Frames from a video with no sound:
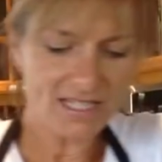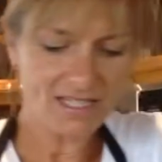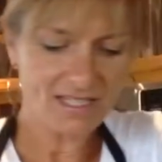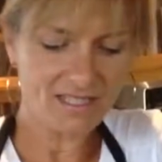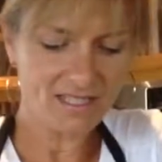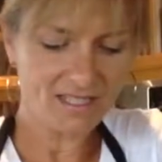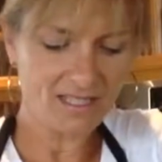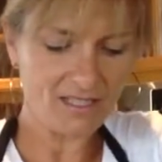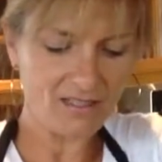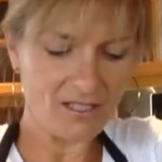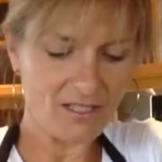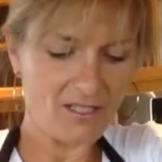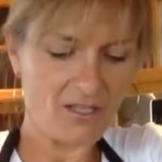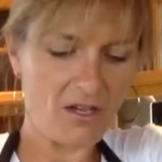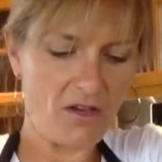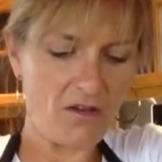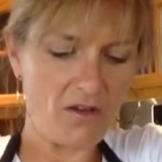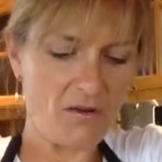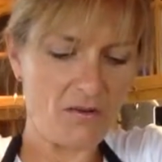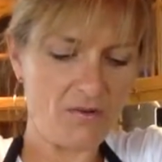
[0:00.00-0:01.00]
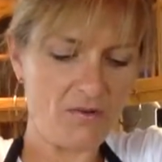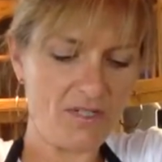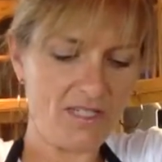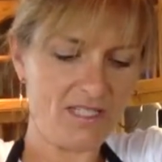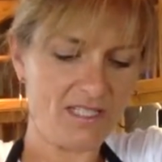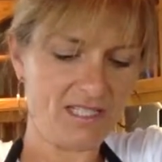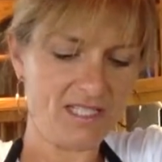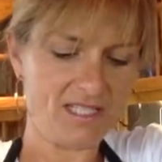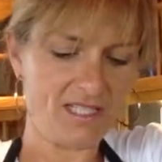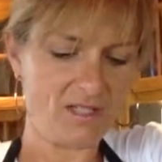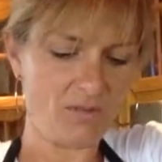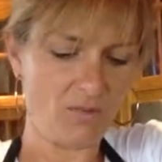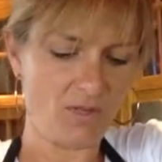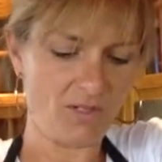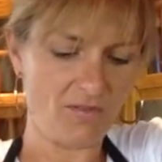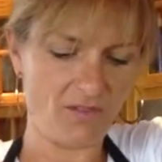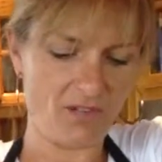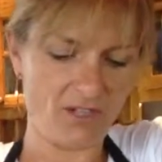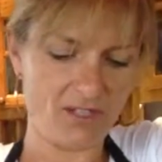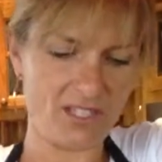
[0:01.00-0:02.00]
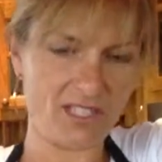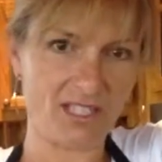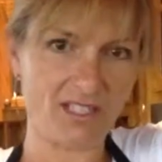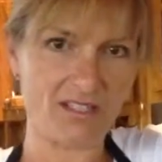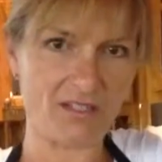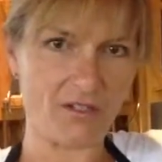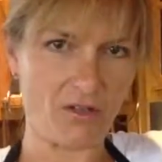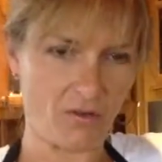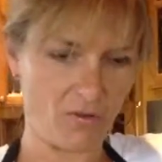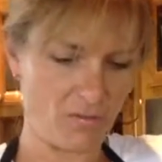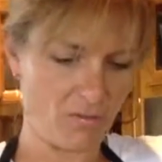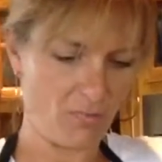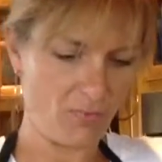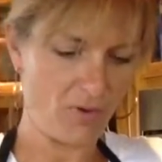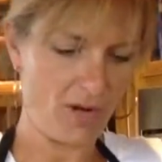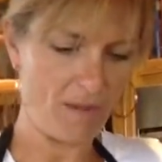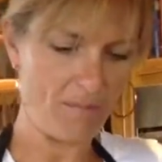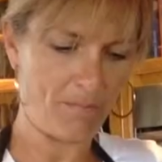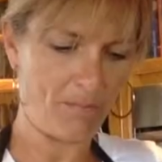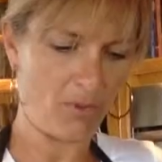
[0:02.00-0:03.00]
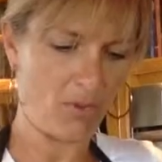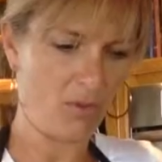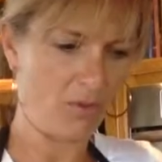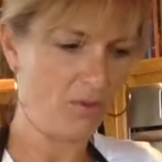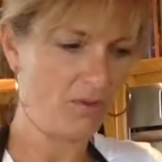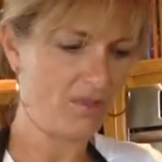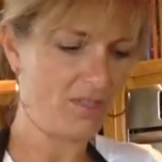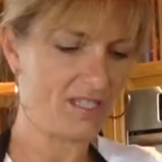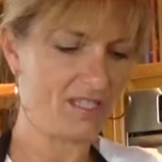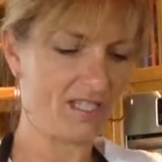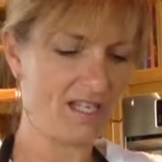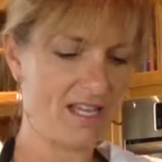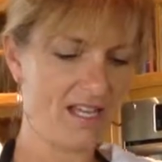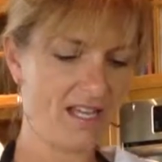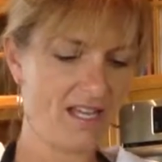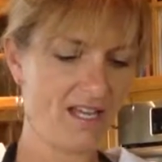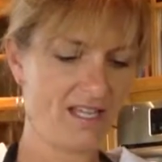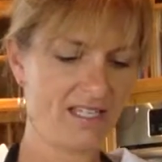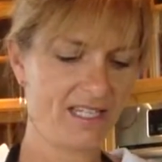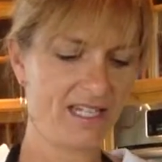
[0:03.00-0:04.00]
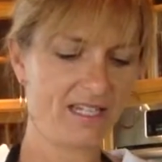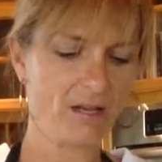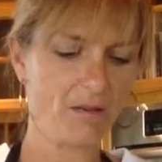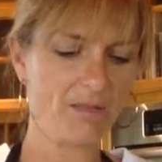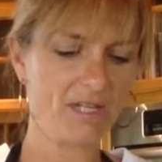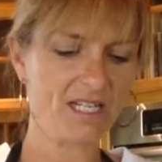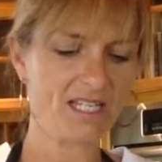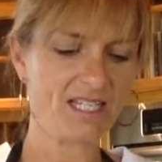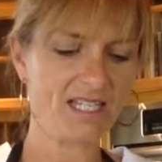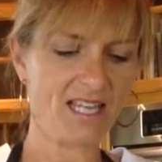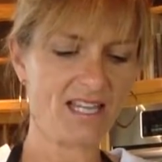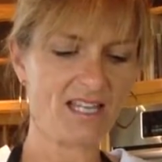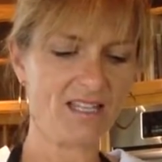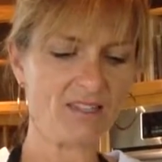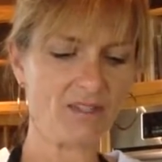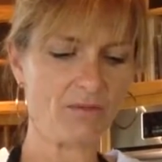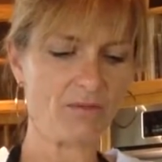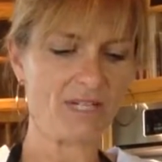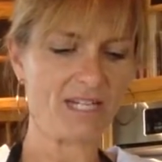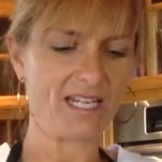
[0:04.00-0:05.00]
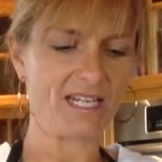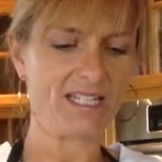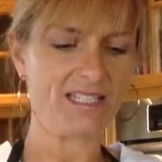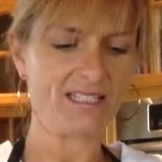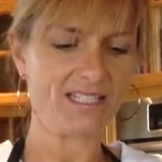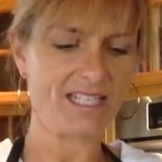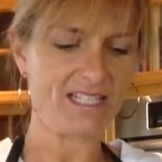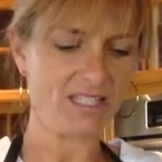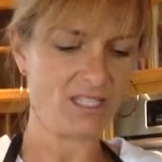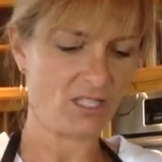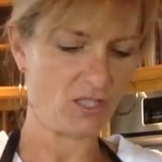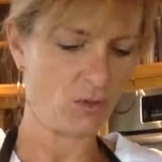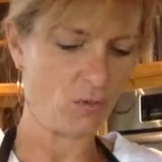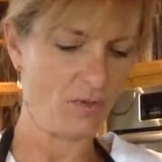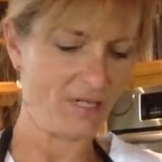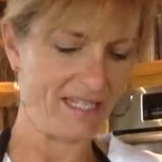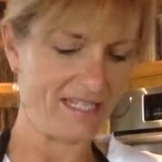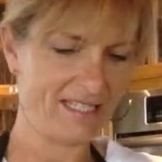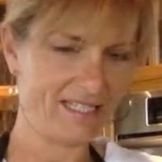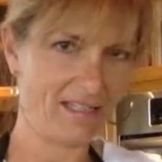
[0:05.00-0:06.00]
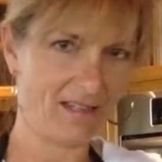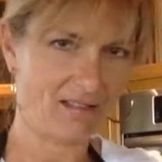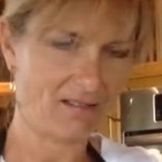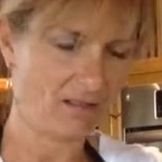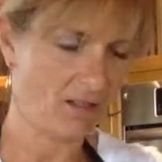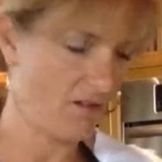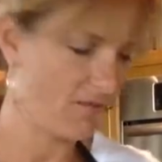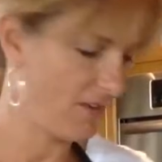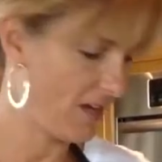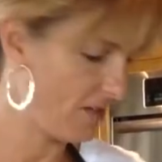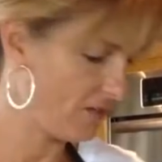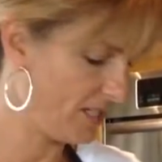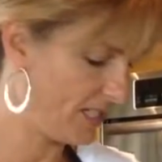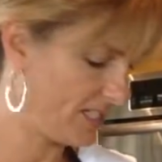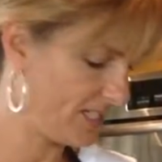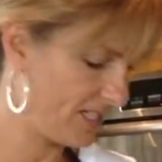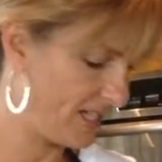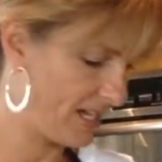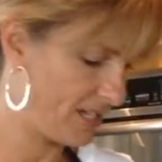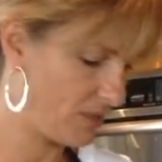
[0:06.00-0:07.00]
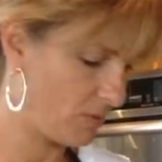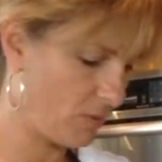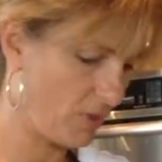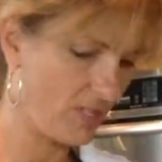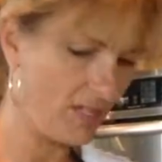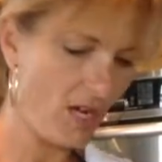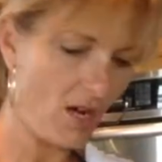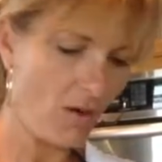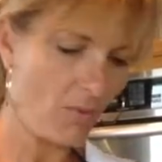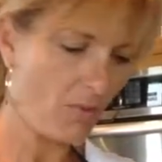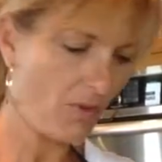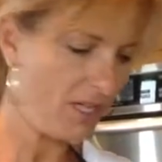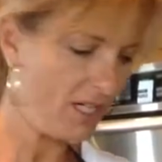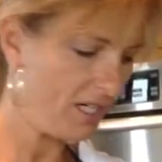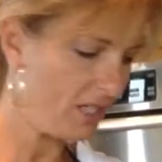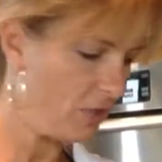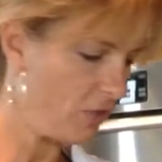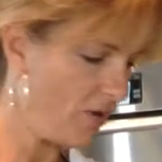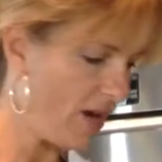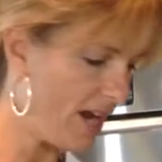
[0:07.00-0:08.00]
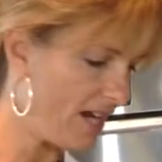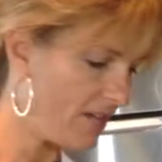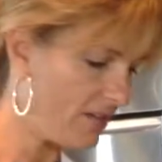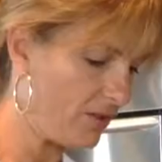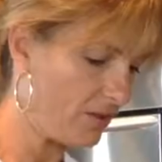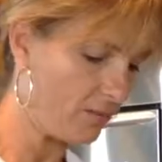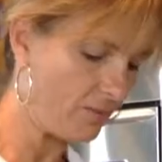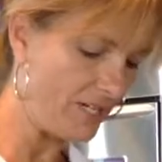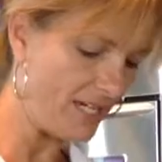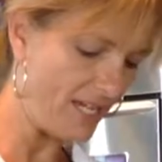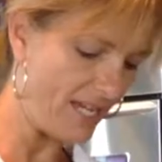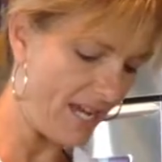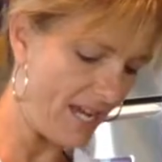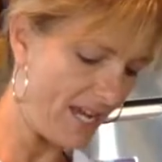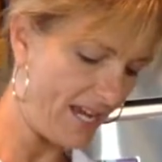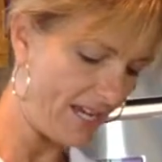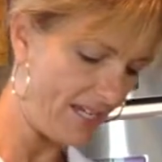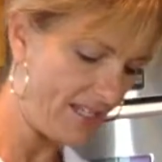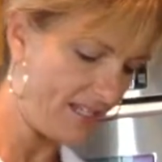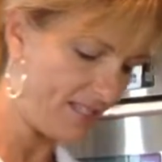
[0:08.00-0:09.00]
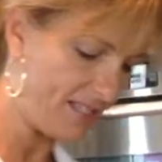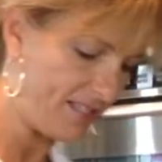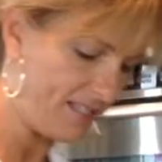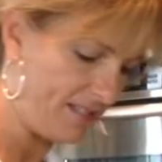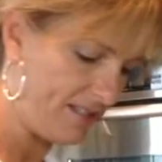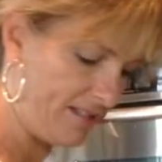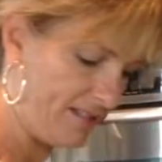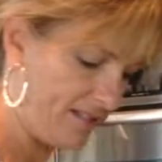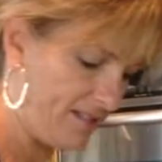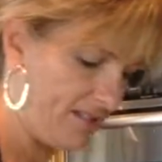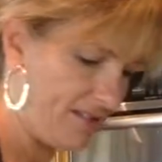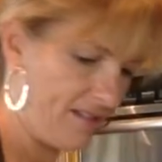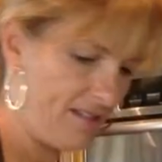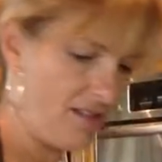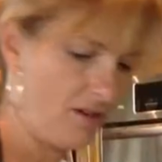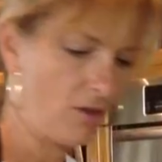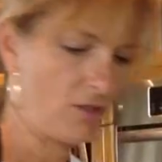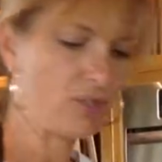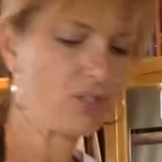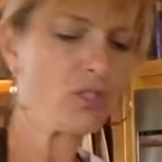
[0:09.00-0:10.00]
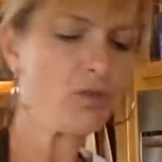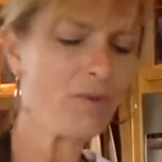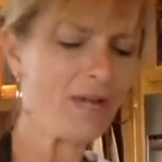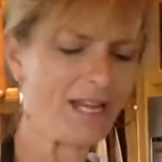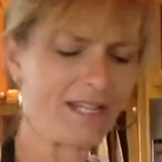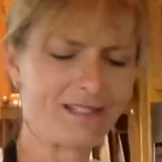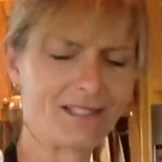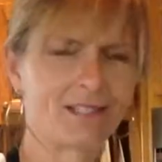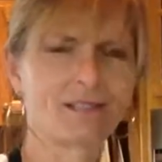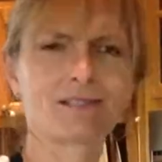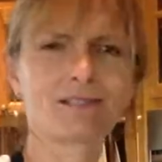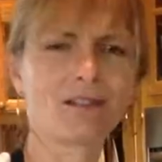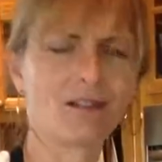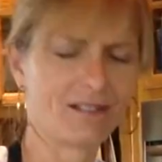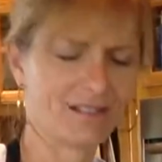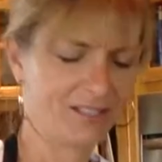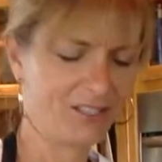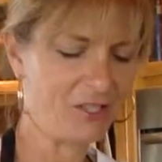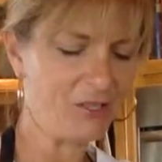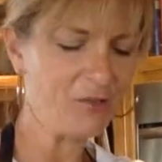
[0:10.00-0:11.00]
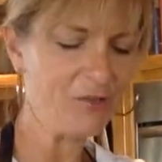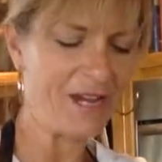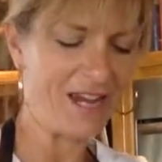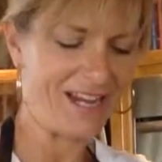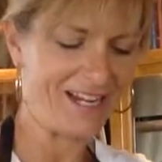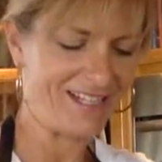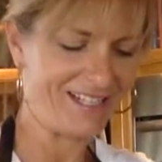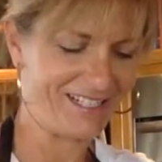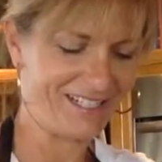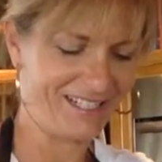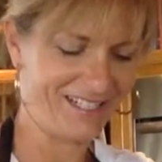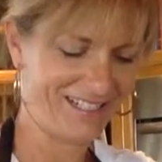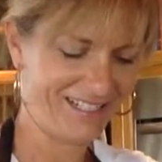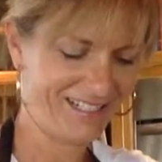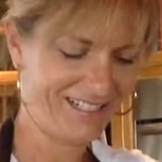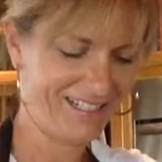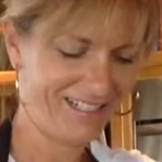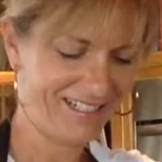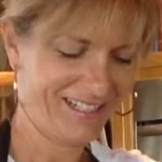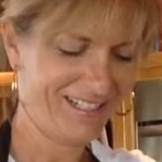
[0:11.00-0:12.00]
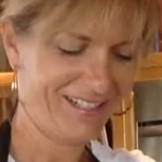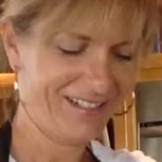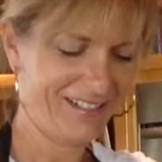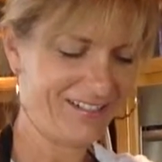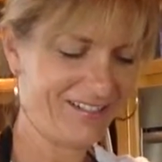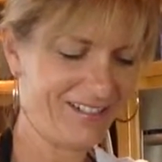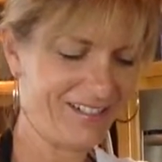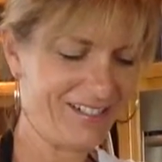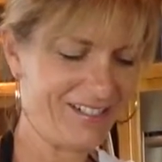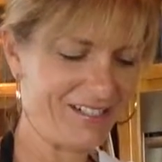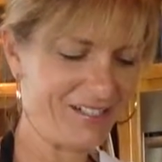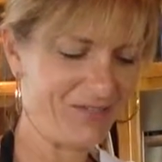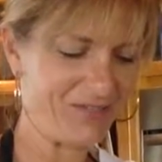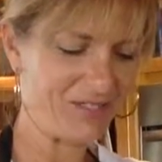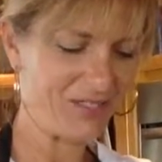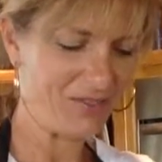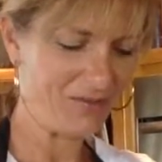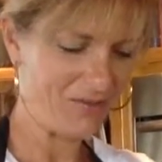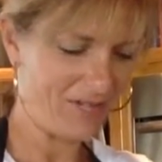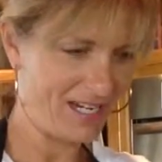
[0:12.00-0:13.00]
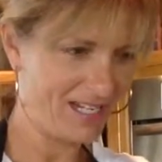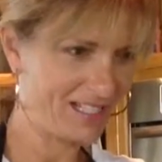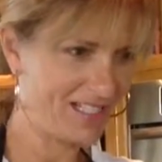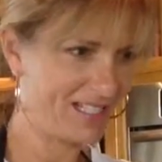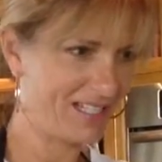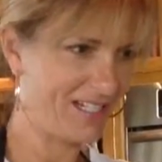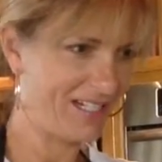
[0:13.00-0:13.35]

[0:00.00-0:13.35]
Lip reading: silicone, this is one of our silicone prep bowls. They come in a set of 3. They squeeze, I love how these guys work. We're gonna crack 3 eggs. Or 2 eggs, no, 2 eggs. I'm gonna do 2 eggs in